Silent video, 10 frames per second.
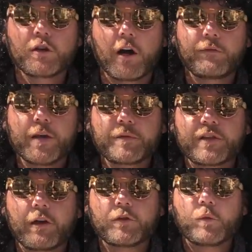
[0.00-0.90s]
of
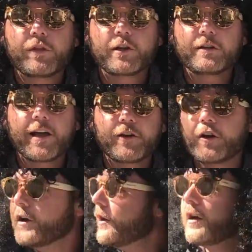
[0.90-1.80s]
themselves with your letter.
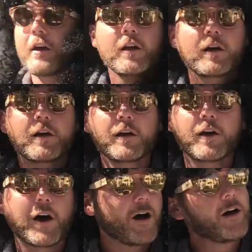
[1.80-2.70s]

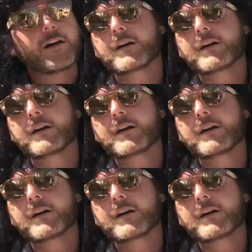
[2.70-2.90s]
Huh.